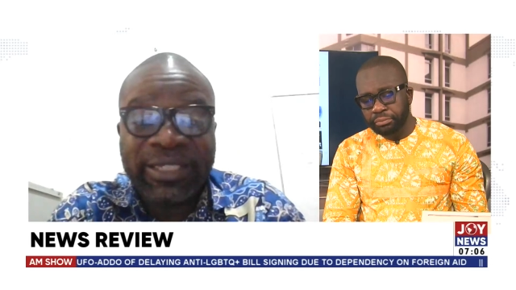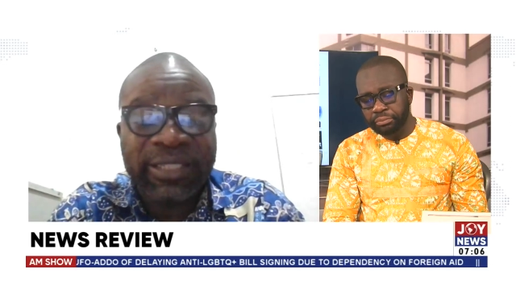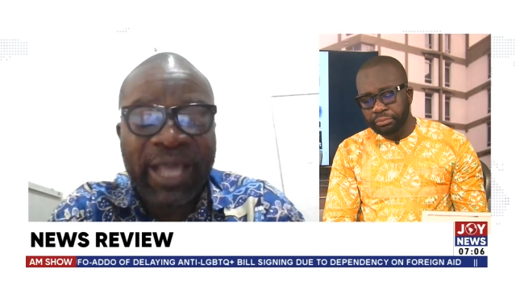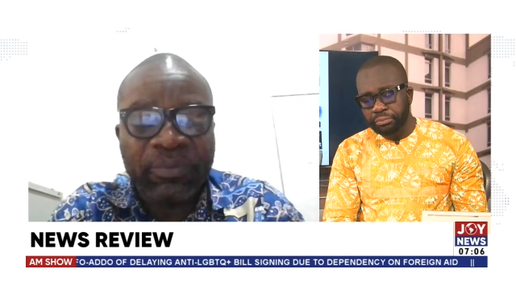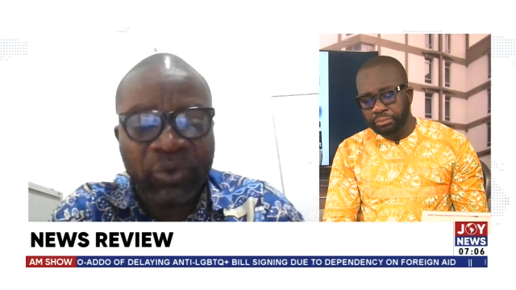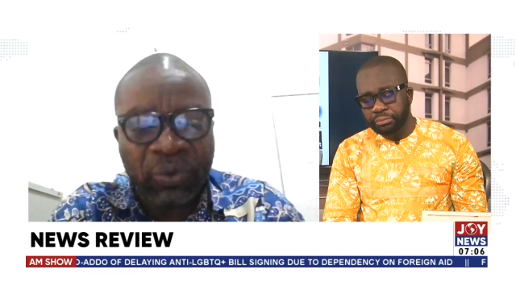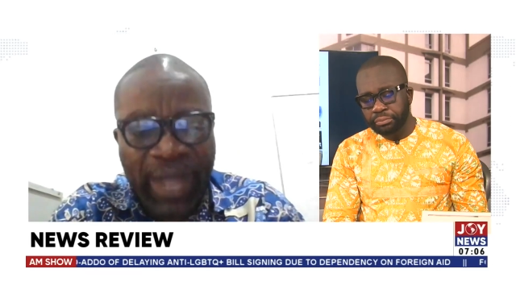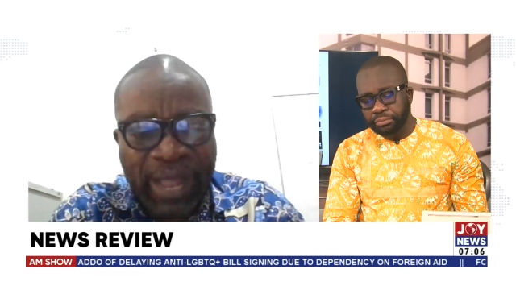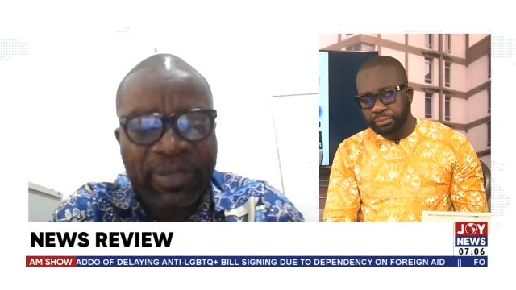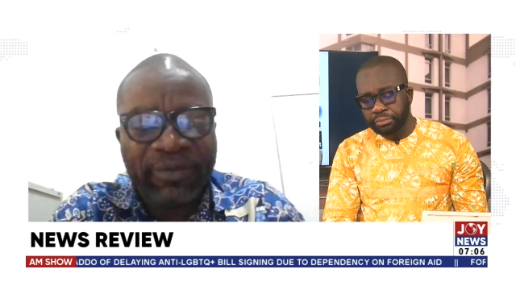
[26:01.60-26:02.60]
Speaker 1: time. So
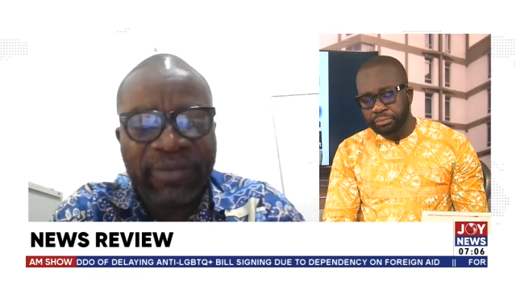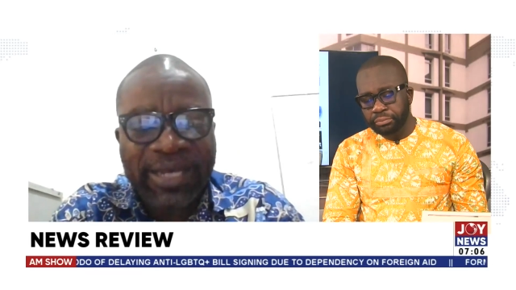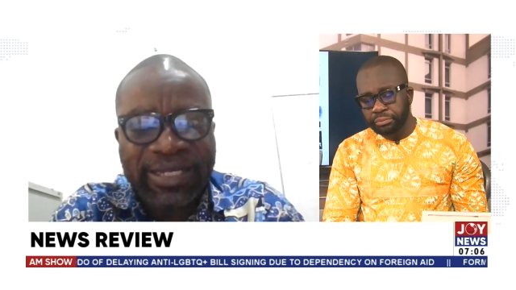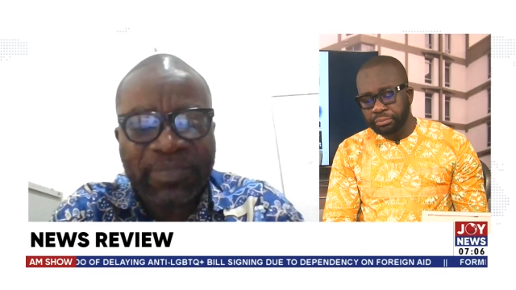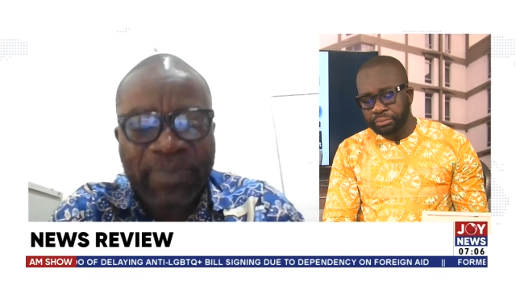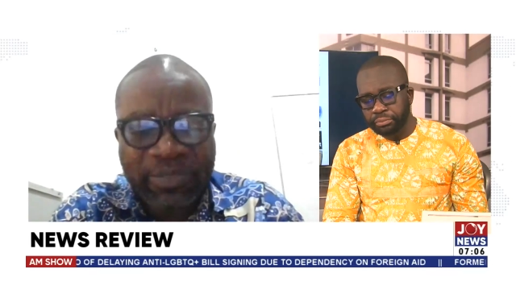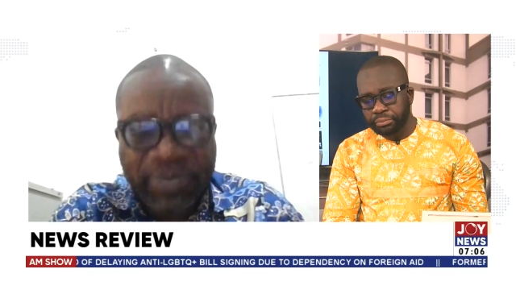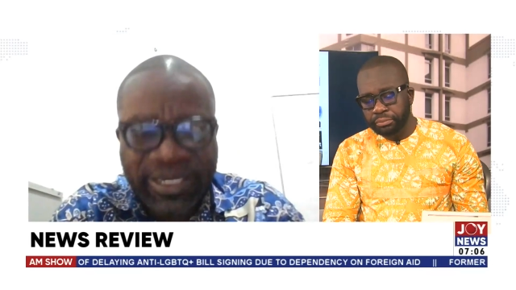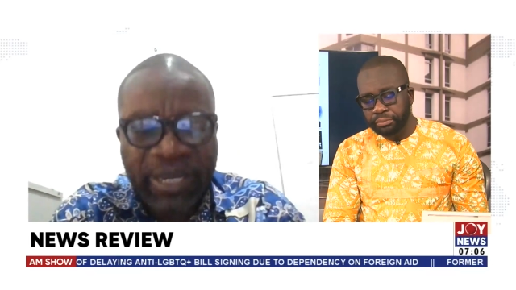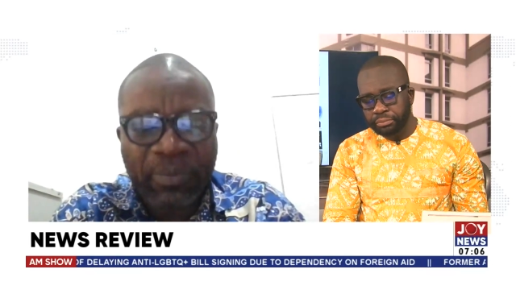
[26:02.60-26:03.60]
I believe that this must
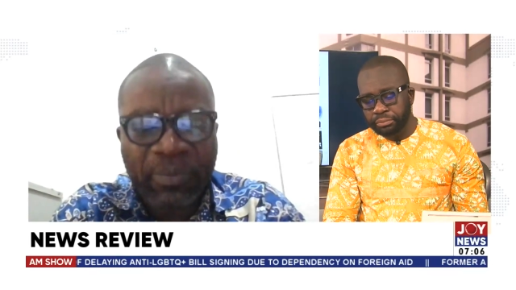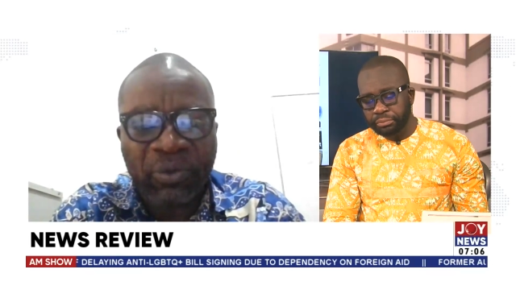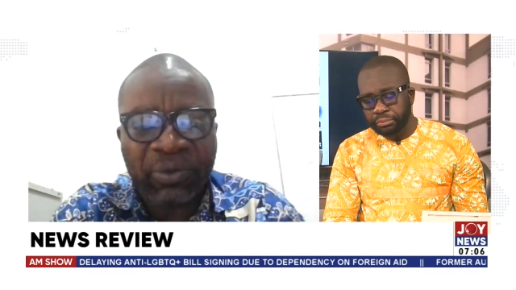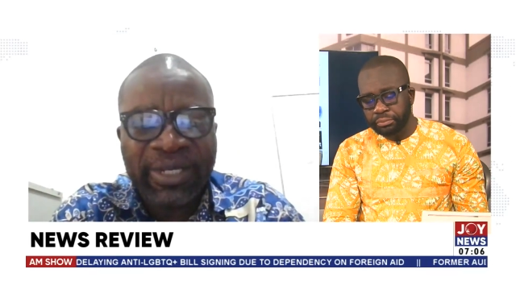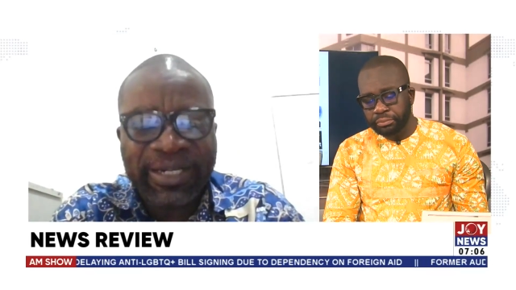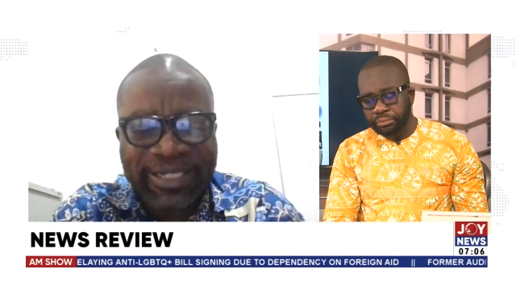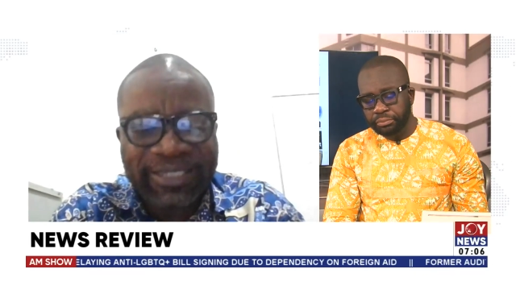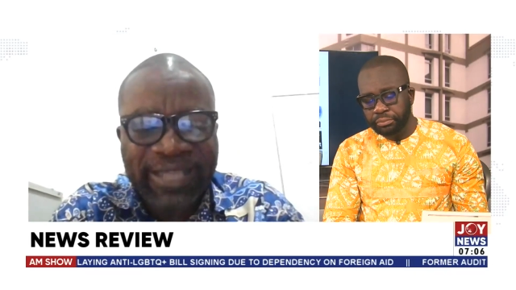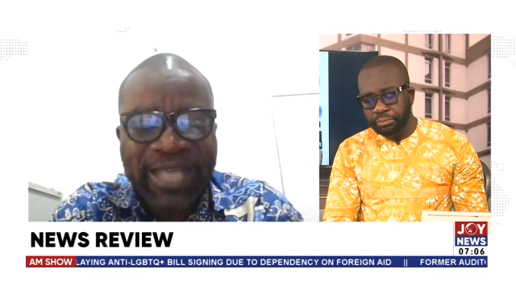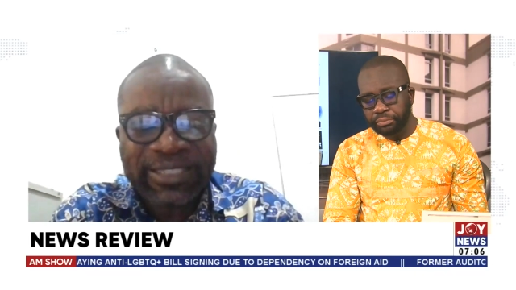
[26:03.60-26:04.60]
be tabled,
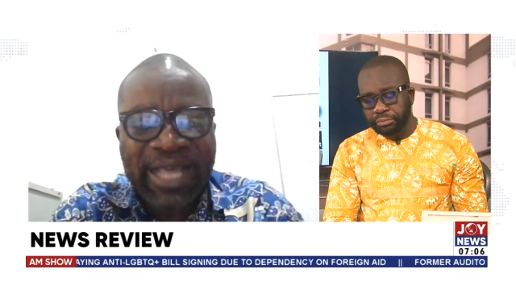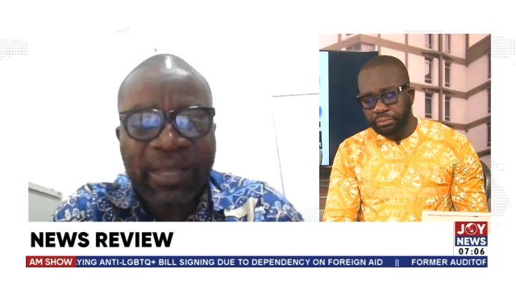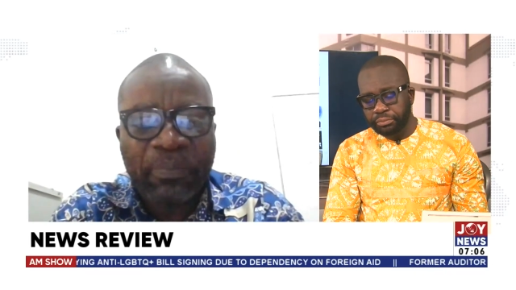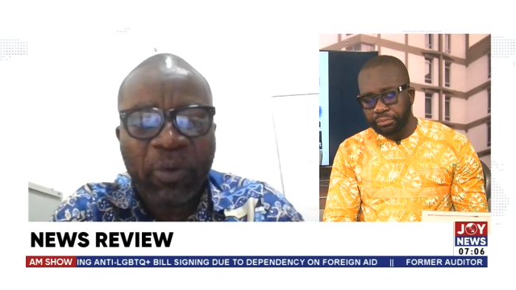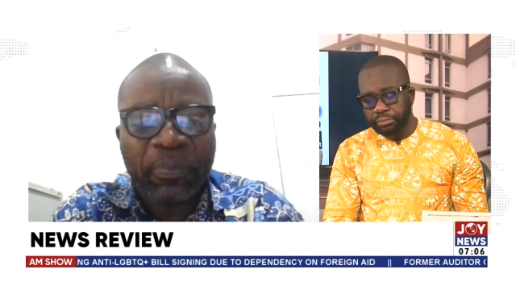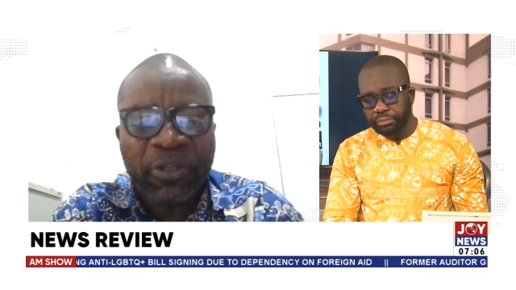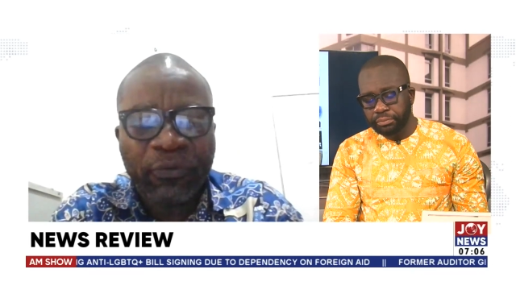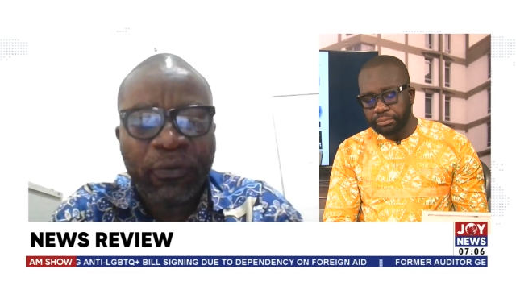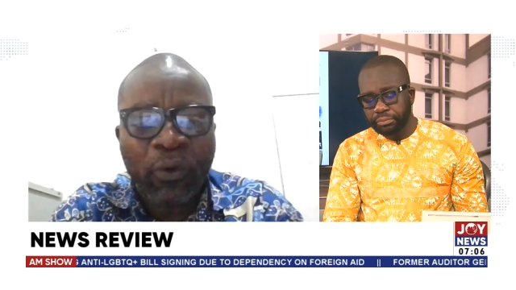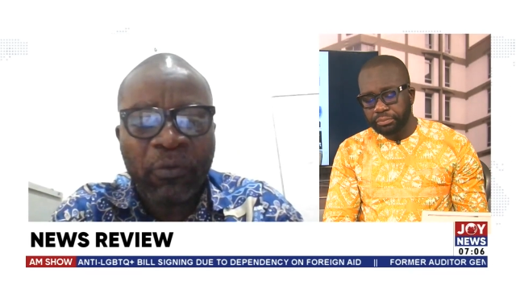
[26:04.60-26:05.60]
discussed at the appropriate
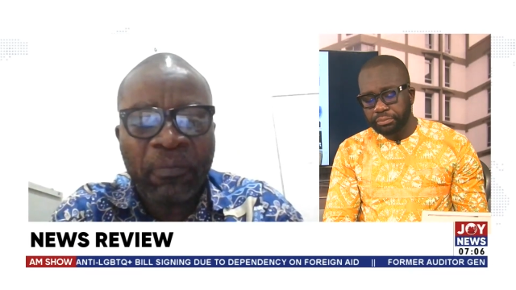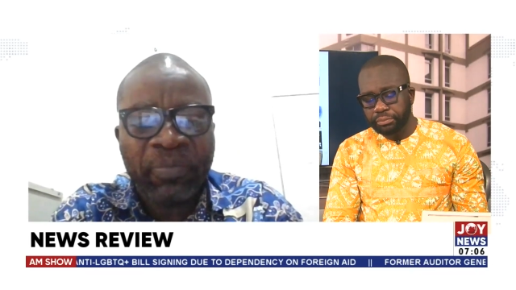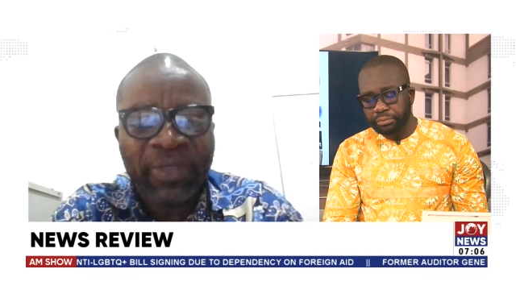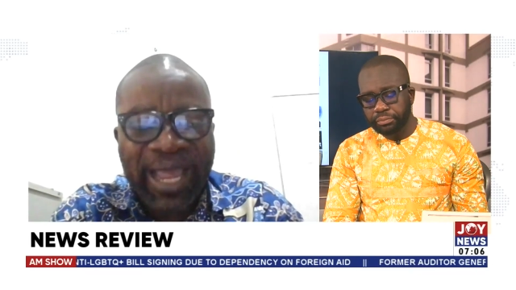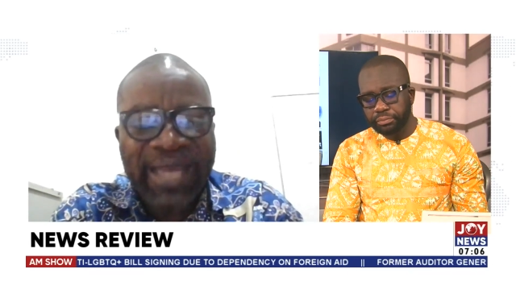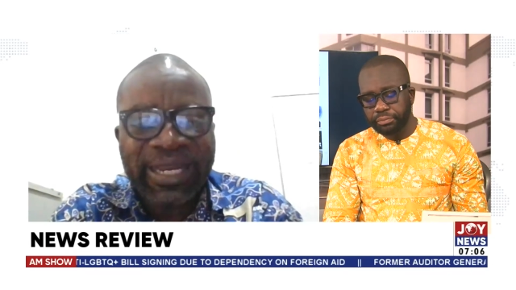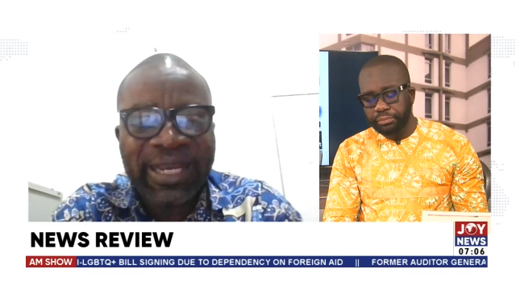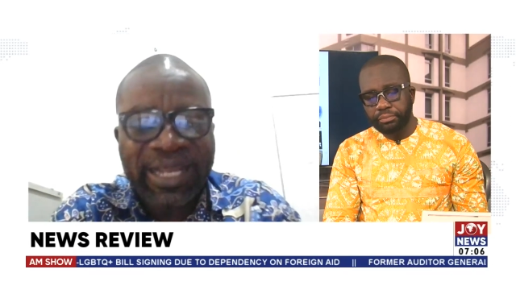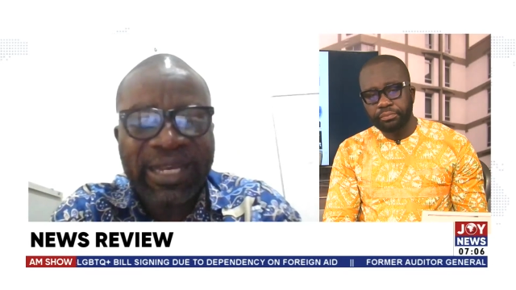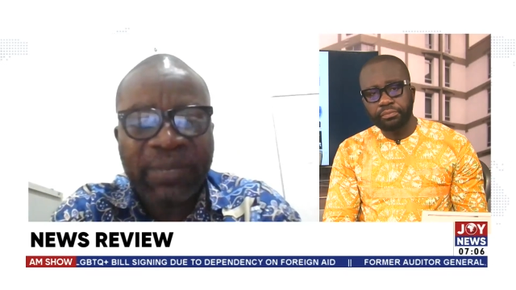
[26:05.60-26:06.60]
forum and then let them